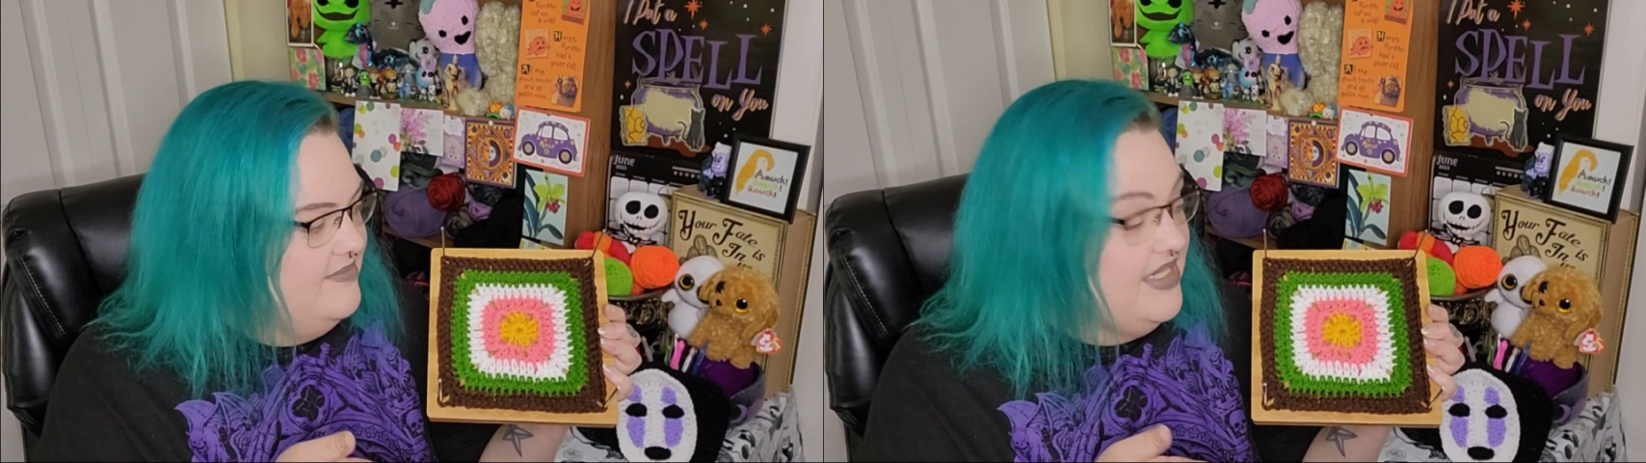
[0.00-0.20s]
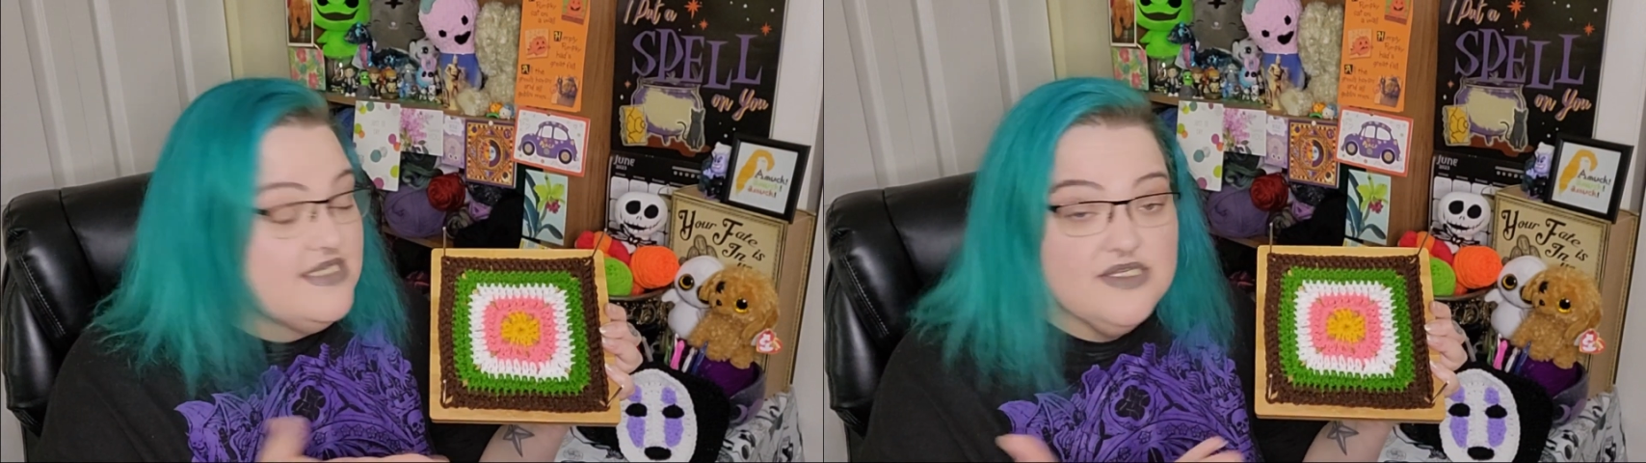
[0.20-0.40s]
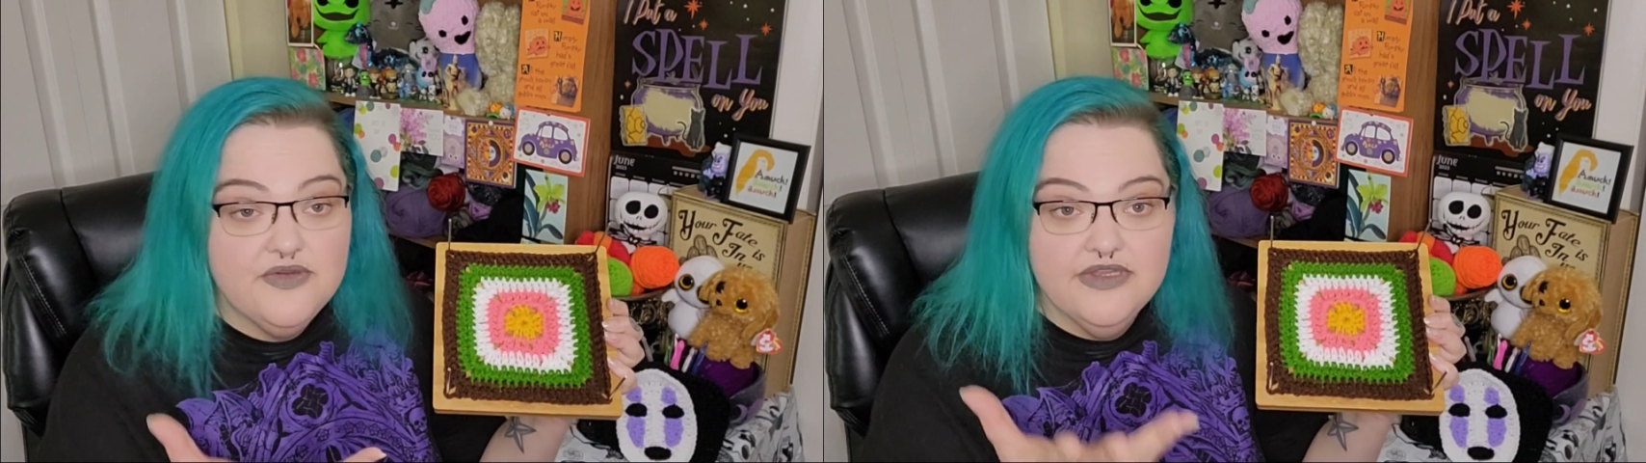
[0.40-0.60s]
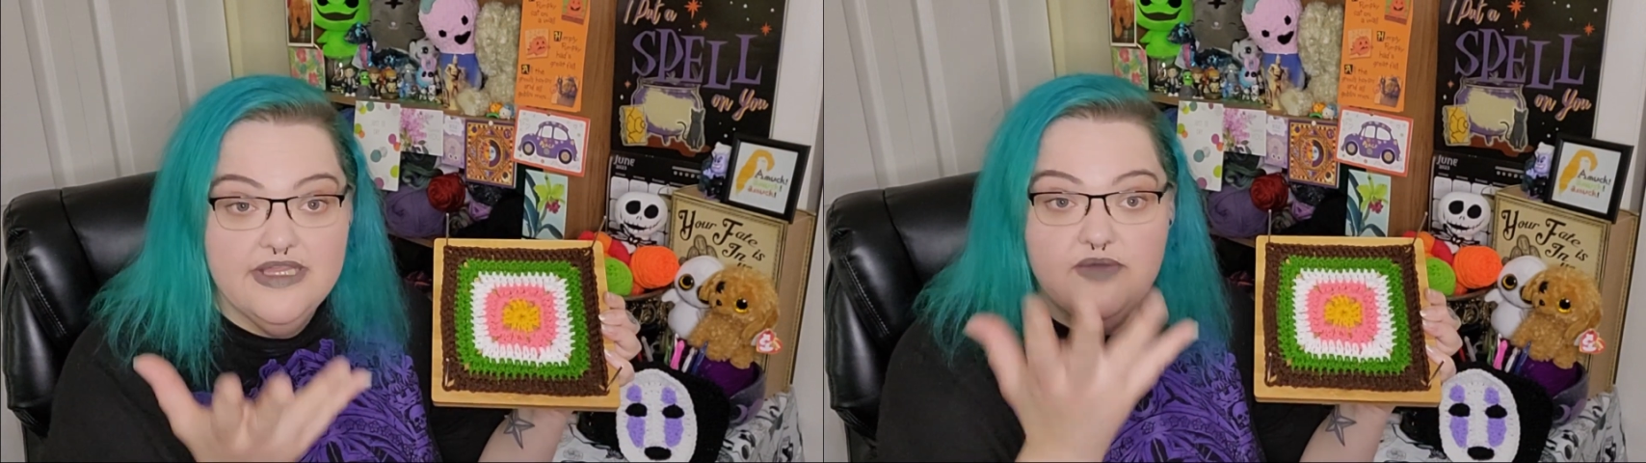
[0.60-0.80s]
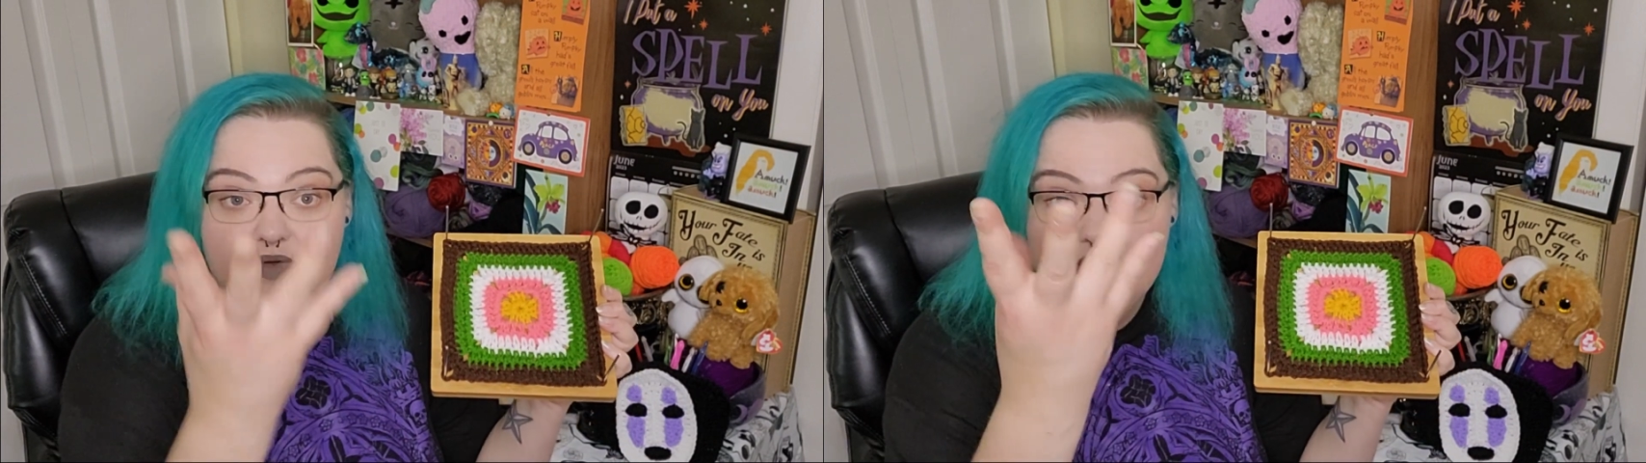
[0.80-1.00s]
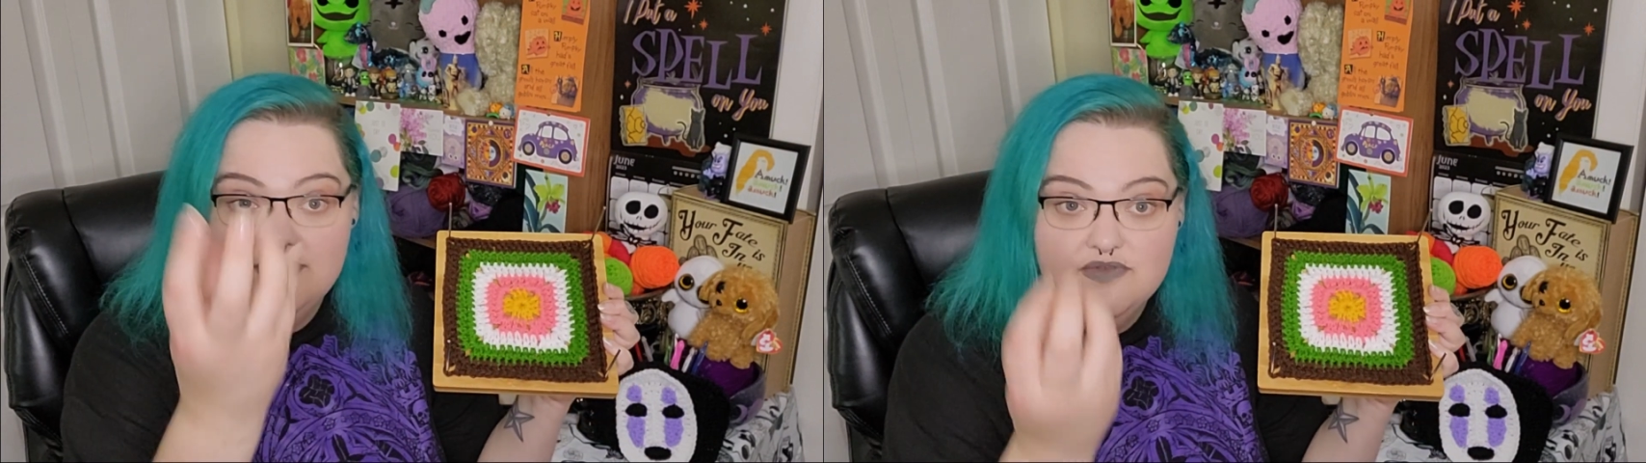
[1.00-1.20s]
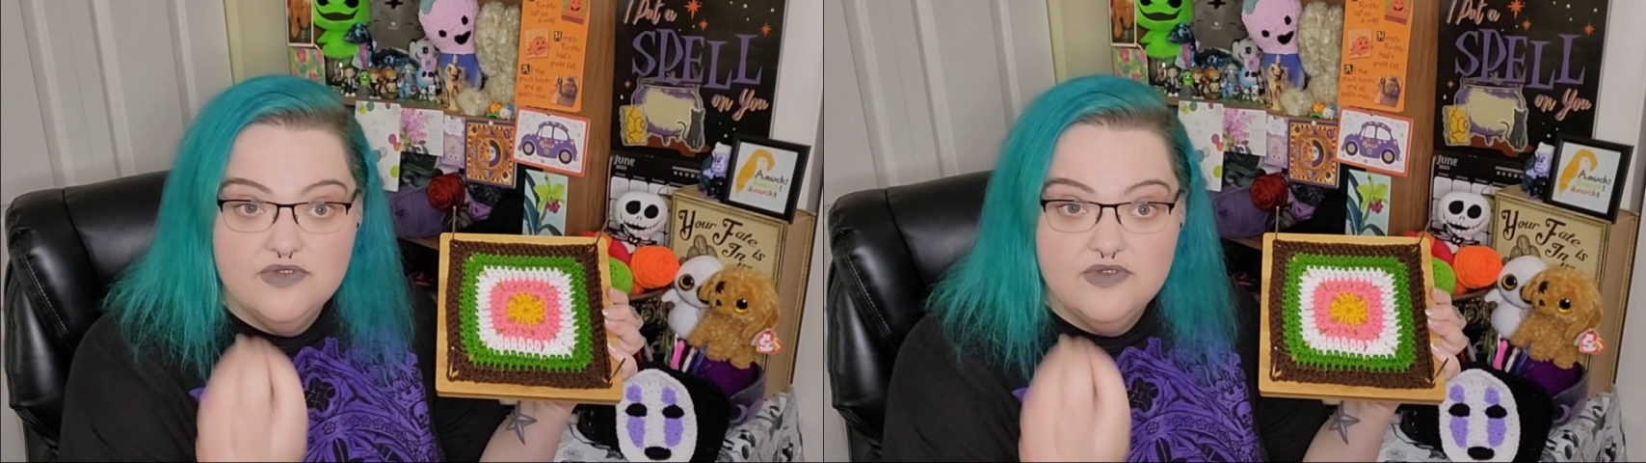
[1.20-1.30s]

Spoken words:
because acrylic will, of